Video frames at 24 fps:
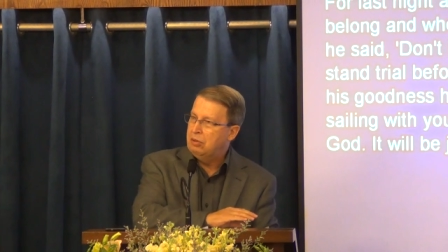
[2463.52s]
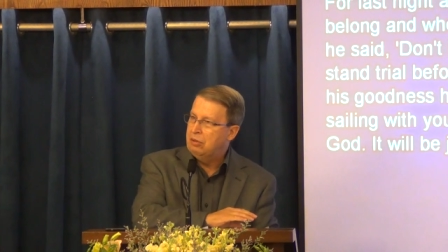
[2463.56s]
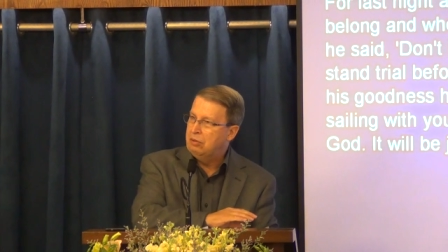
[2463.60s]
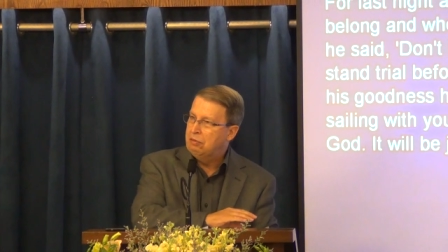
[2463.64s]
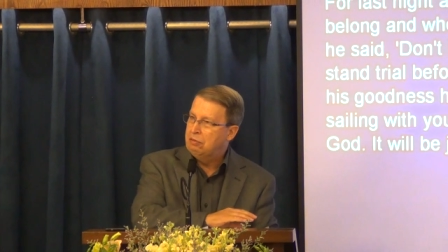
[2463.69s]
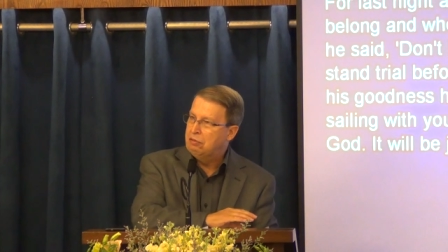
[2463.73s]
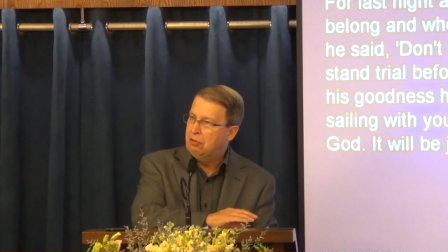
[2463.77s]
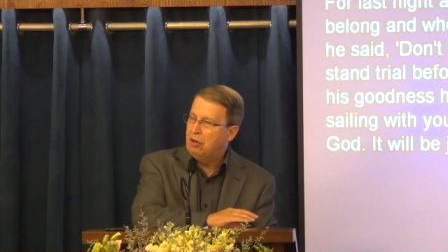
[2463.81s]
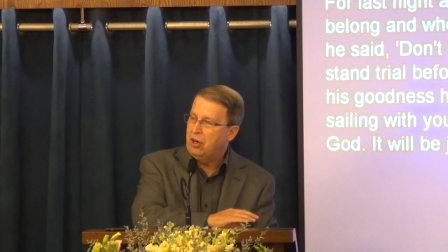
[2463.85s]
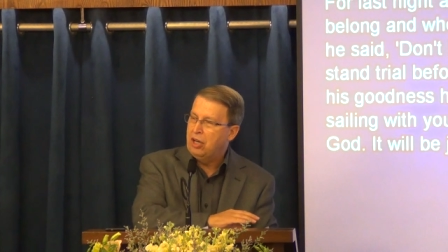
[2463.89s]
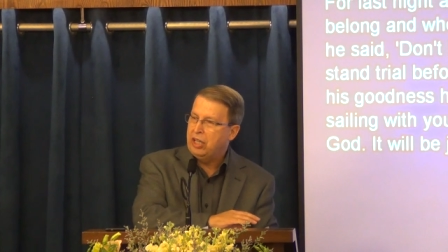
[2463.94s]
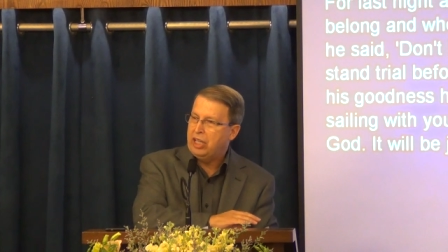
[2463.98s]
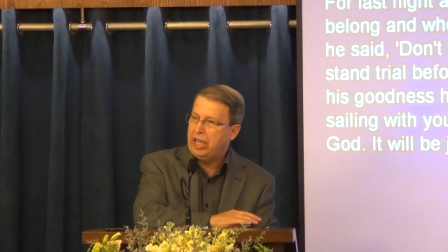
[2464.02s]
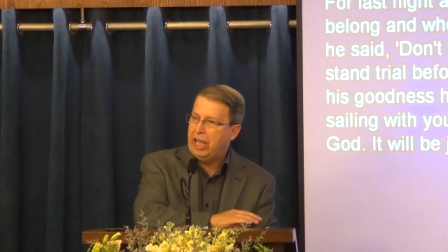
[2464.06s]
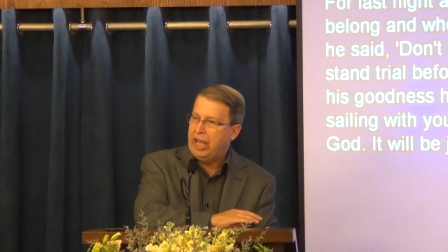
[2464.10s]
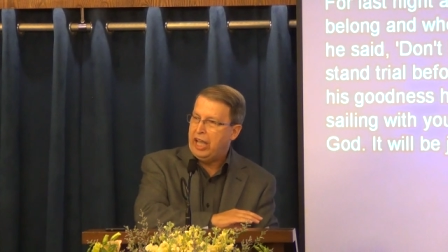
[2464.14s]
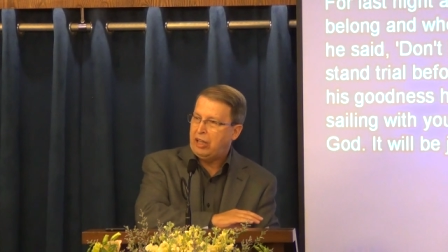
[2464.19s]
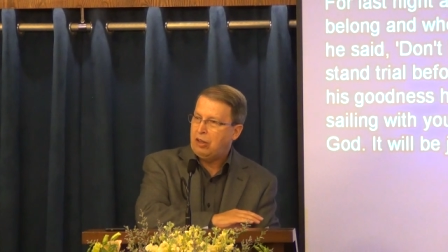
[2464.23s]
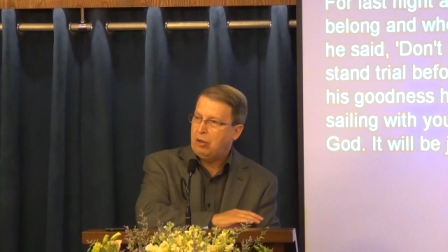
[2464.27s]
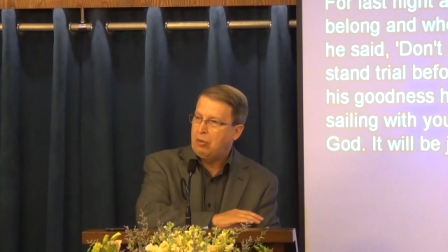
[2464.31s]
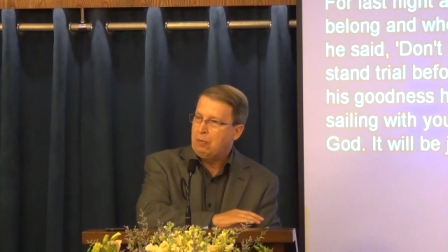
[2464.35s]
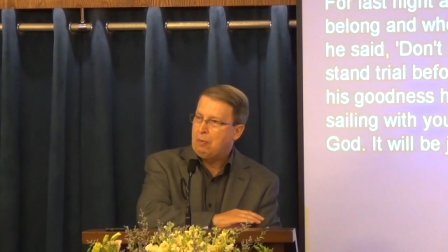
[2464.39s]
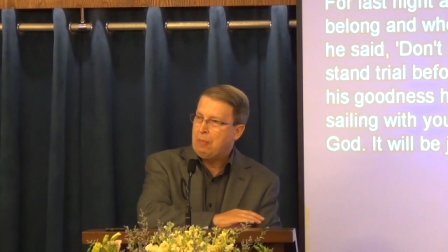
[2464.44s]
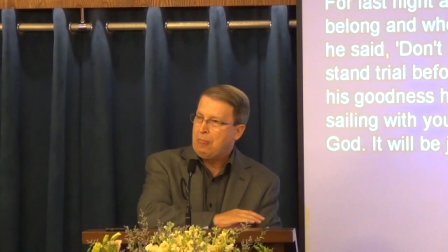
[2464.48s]

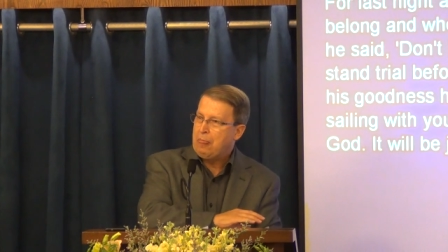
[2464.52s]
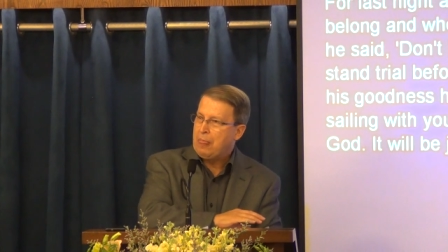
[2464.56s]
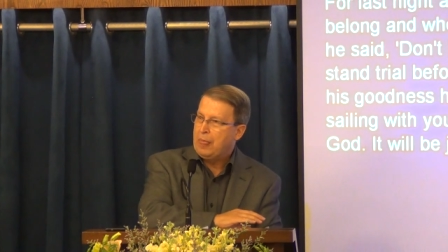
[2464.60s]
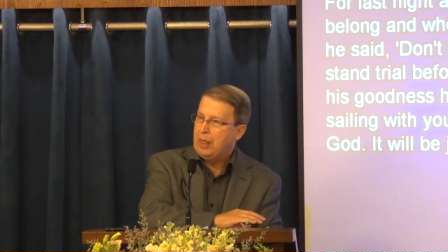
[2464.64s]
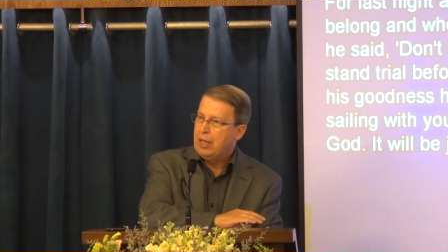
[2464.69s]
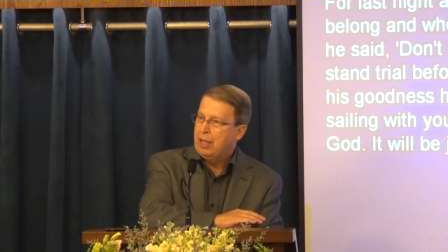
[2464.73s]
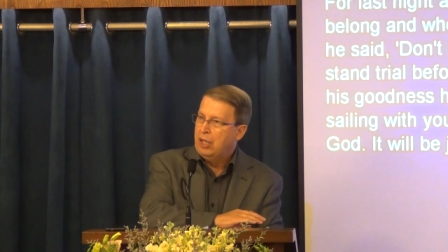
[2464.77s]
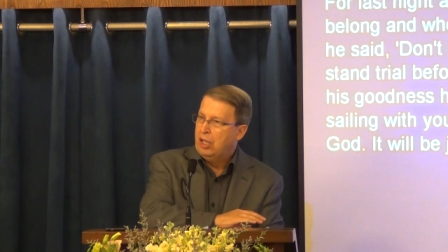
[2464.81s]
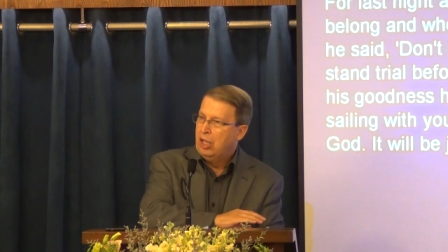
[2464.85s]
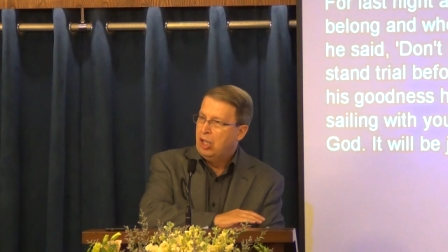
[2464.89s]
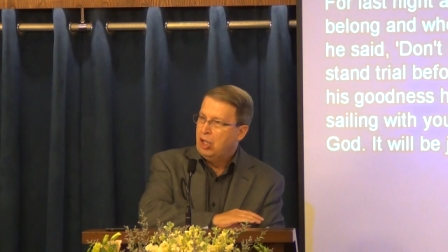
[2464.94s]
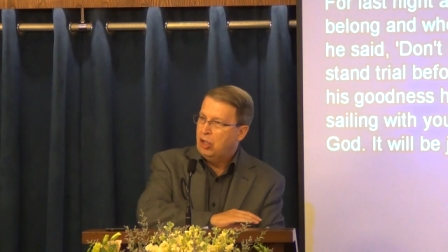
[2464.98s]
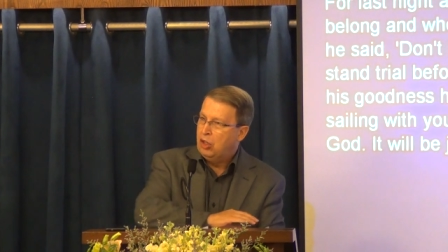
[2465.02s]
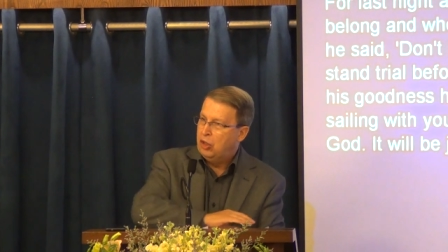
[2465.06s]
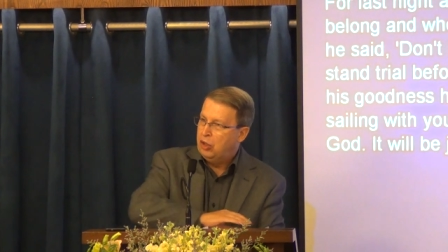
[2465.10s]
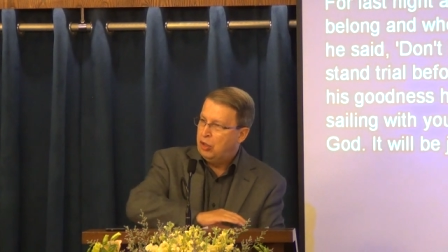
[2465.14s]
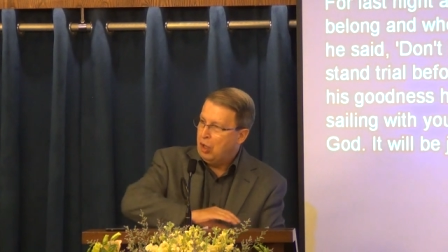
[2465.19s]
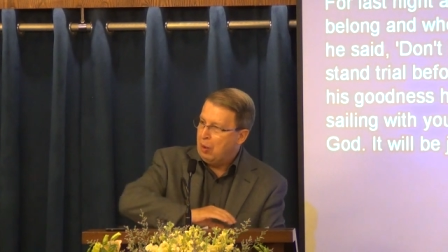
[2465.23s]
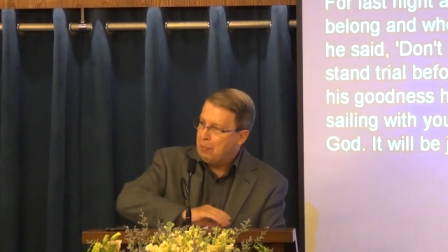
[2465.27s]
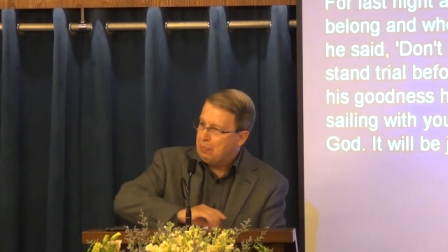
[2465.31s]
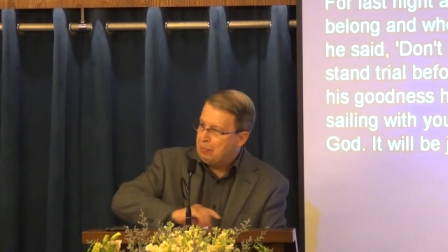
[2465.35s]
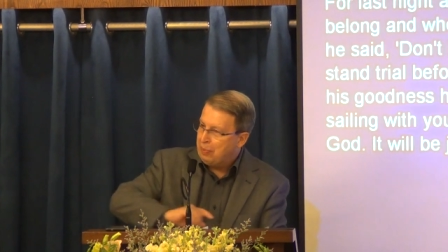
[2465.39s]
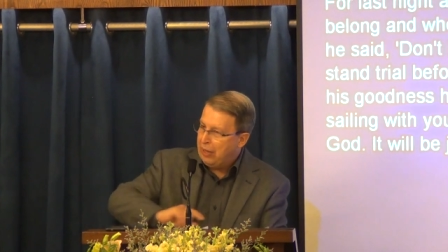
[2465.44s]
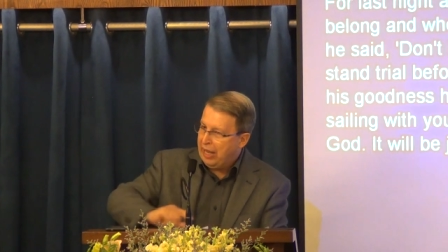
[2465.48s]
forget
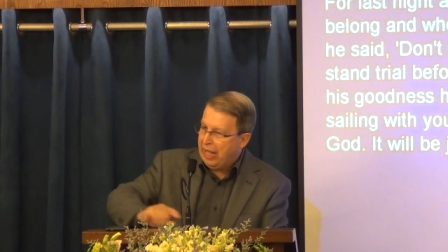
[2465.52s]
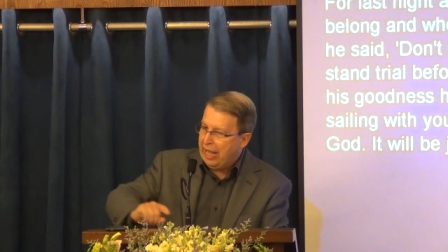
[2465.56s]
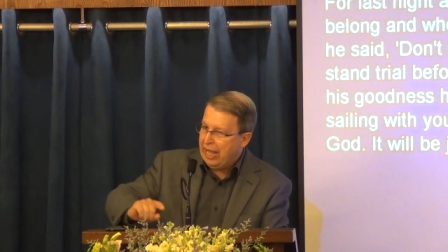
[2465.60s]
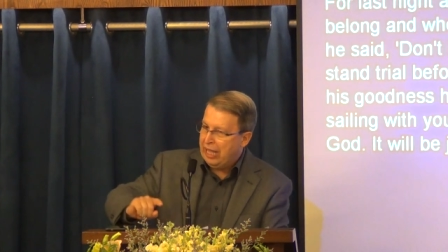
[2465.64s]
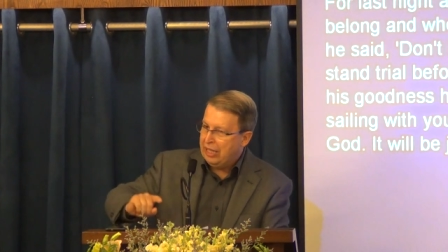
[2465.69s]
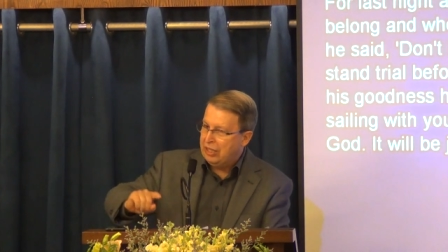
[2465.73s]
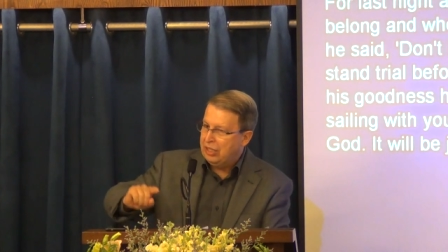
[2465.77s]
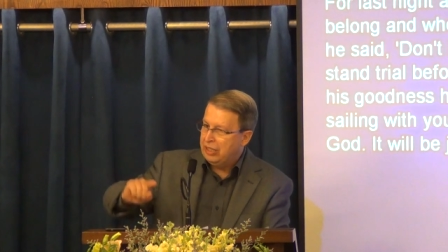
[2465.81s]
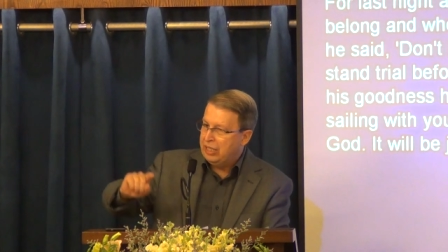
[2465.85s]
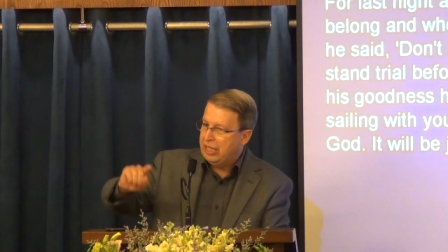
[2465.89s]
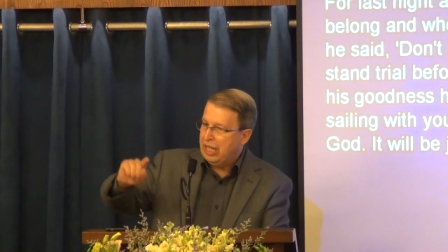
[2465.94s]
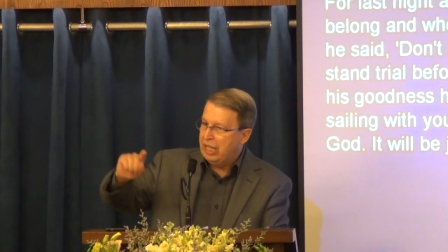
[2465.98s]
the plan